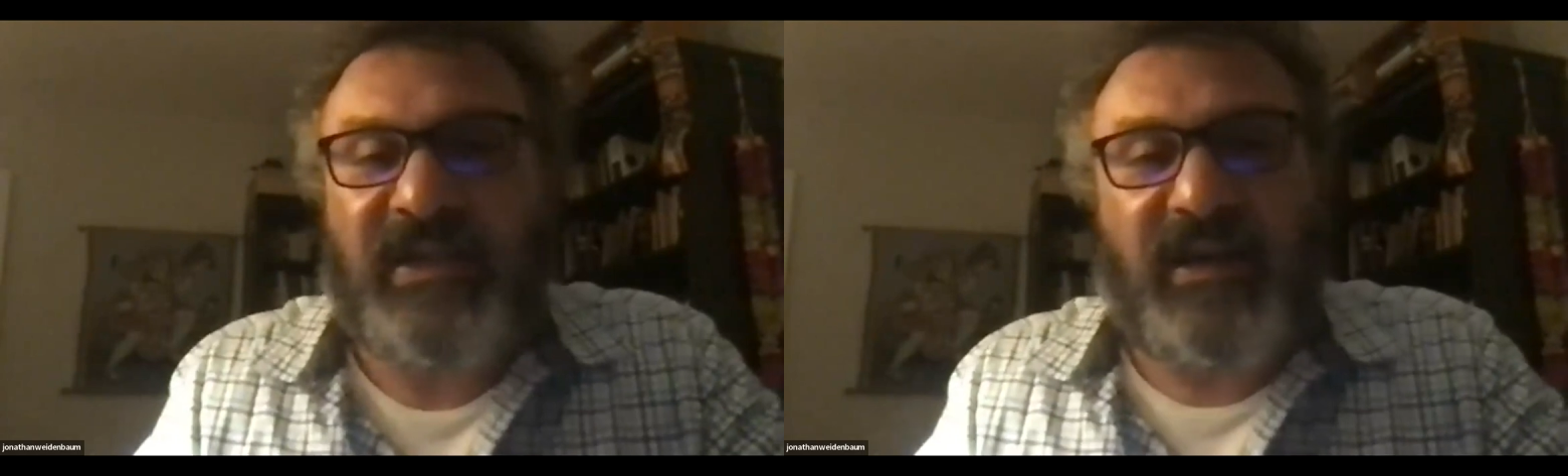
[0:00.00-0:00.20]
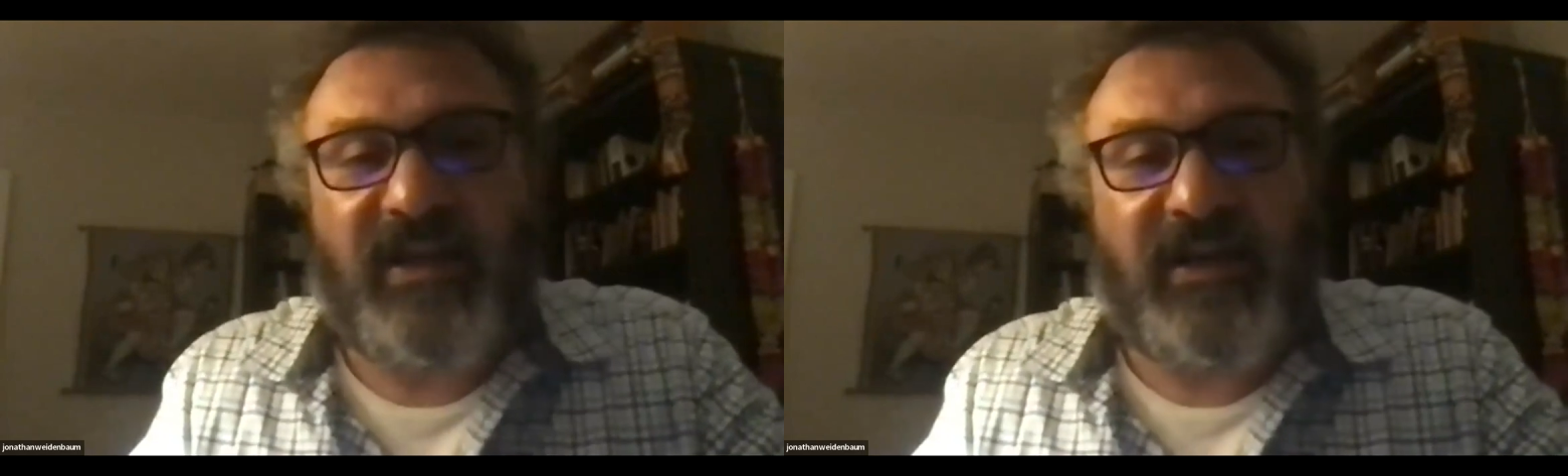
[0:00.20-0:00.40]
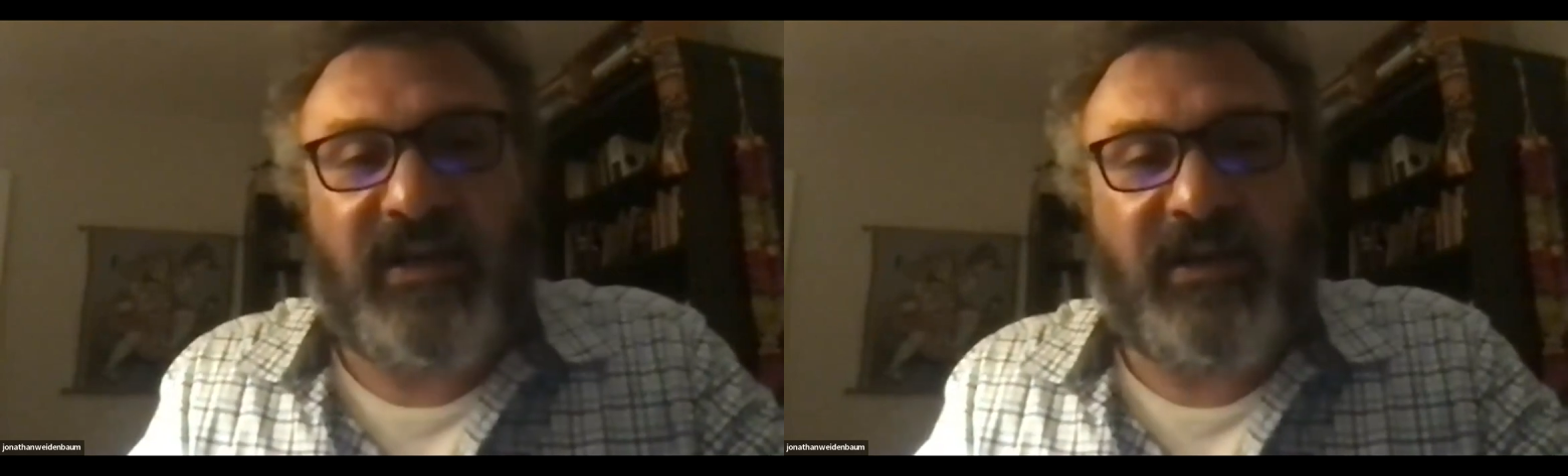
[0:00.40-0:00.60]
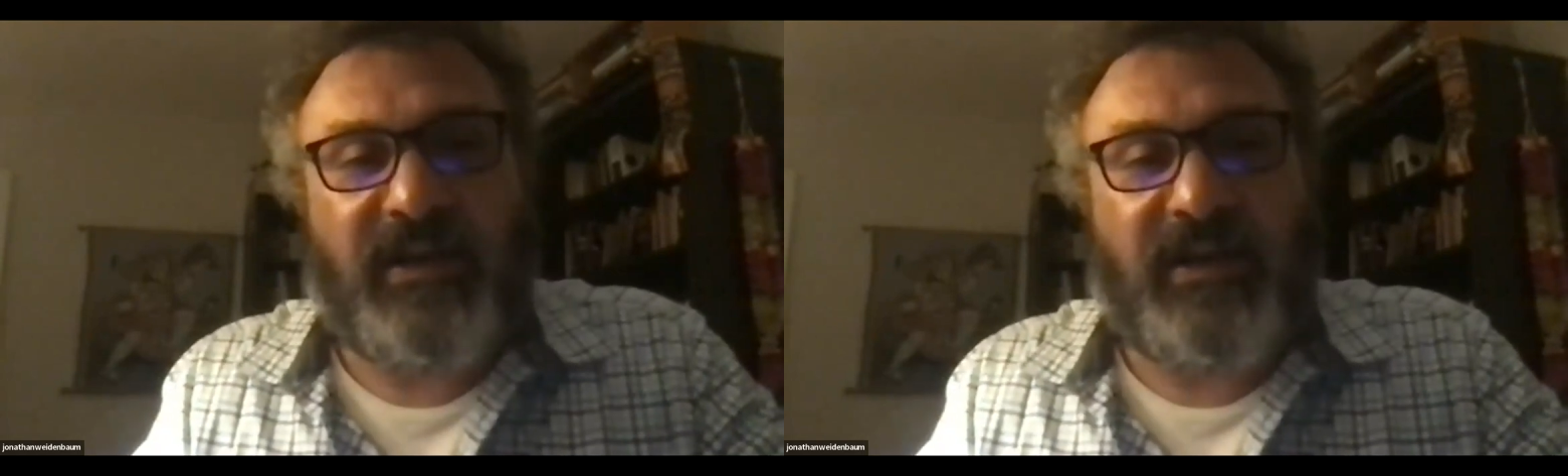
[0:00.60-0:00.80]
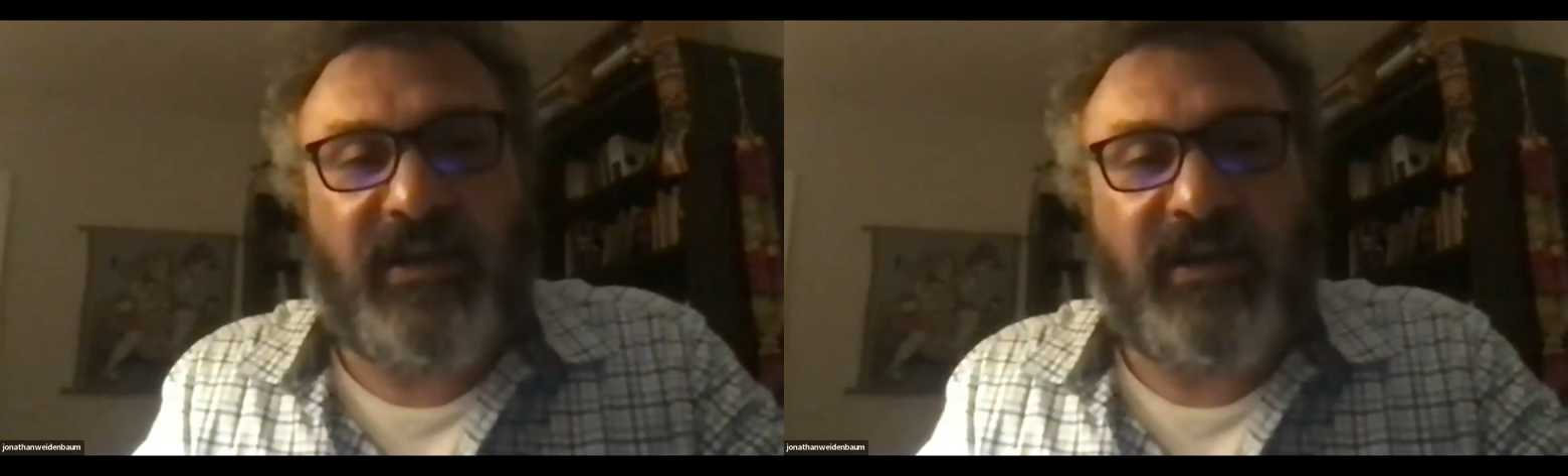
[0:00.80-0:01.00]
a
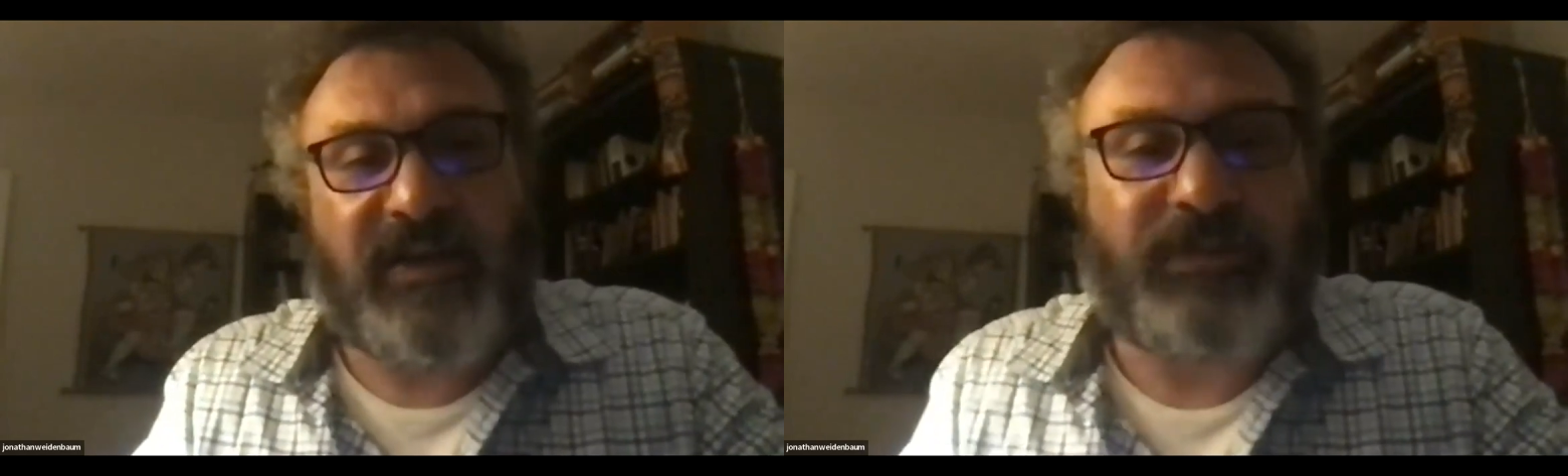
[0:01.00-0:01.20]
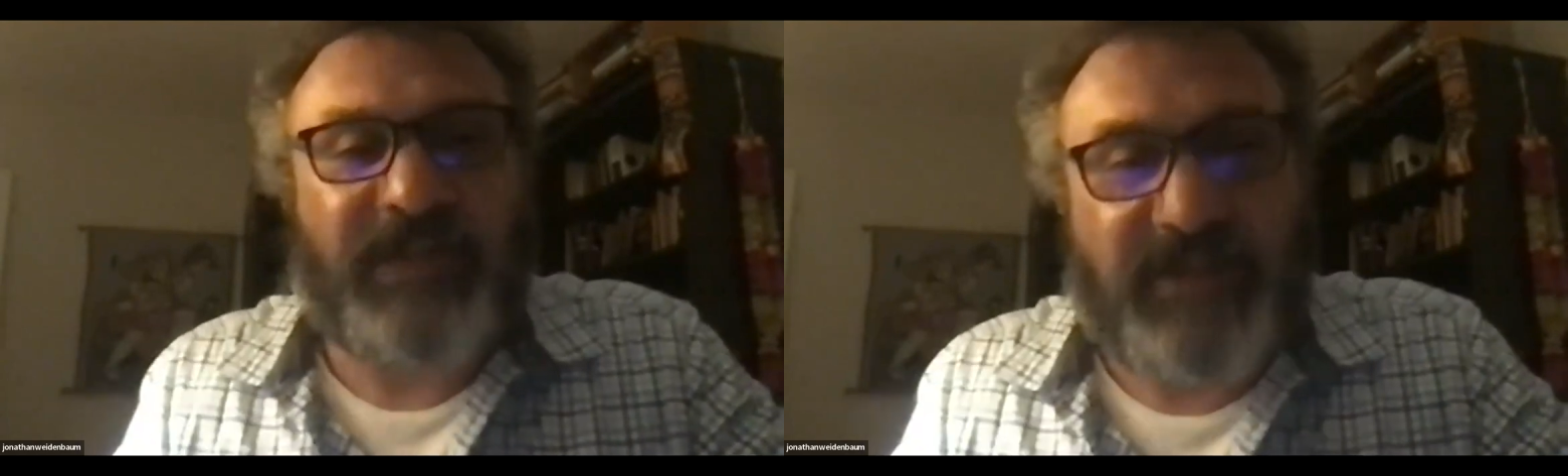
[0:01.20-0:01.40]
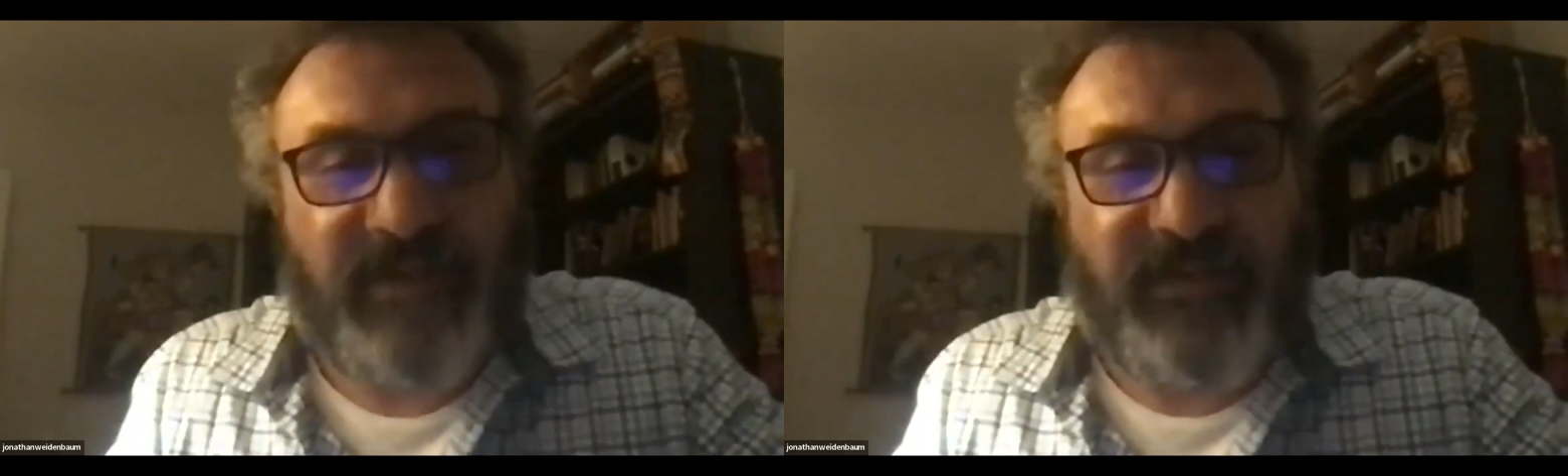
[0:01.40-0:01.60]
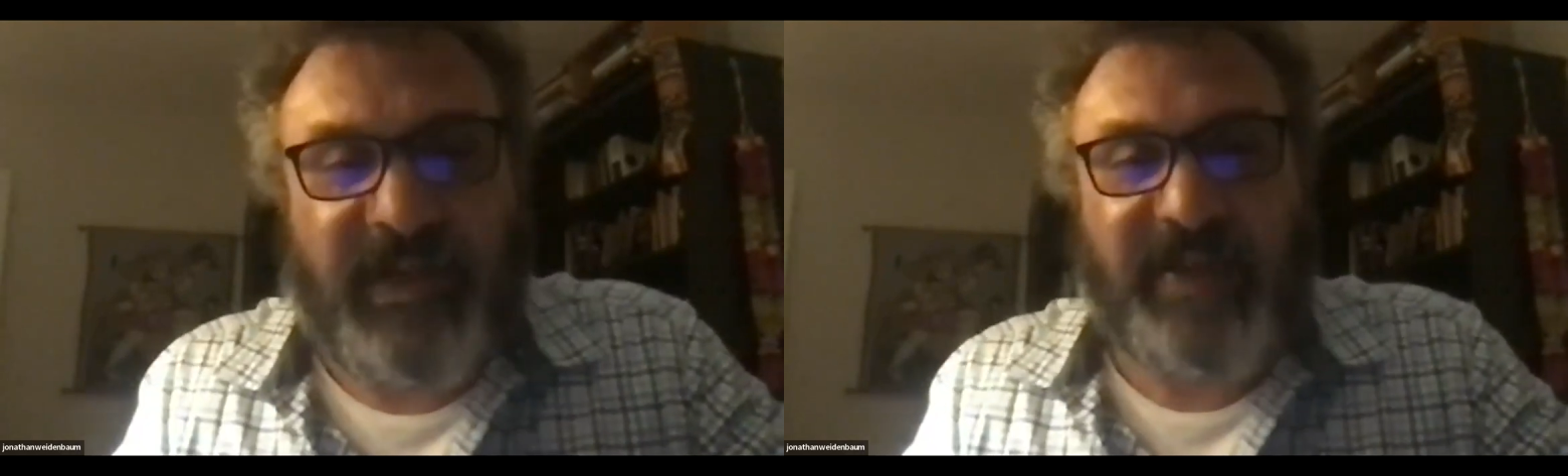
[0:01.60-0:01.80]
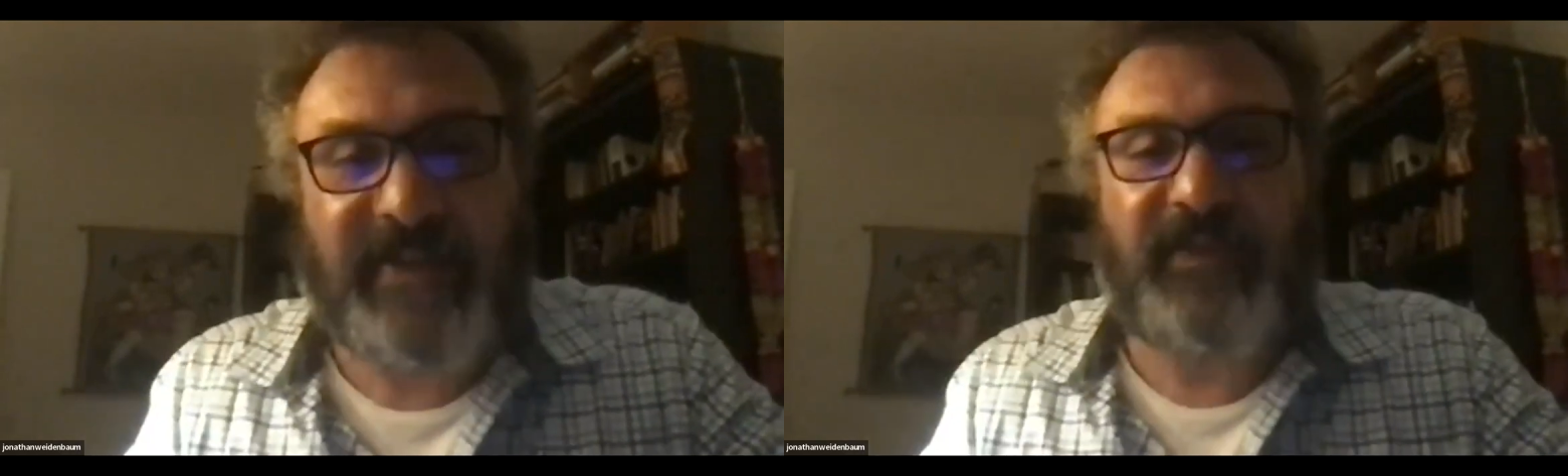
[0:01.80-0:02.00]
social
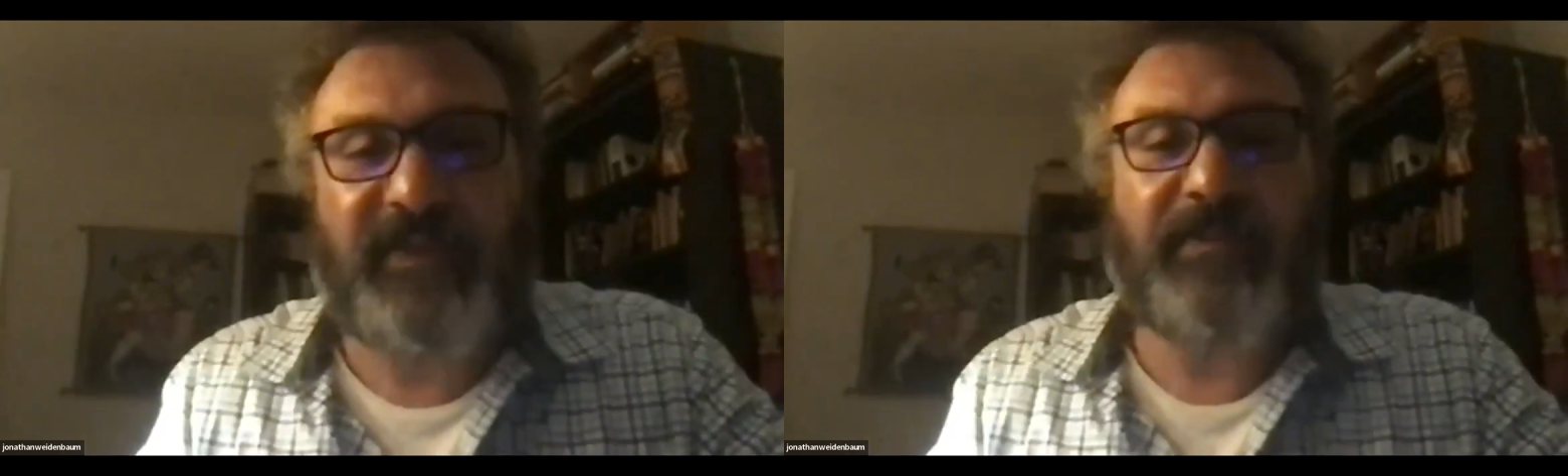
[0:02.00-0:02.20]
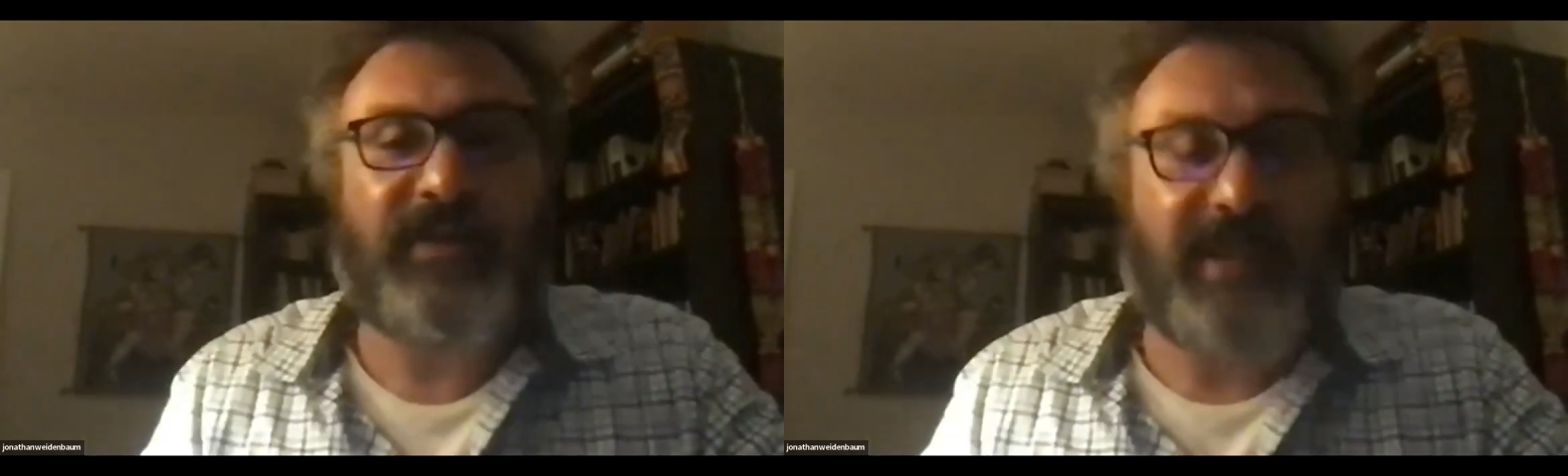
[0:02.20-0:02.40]
political philosophy,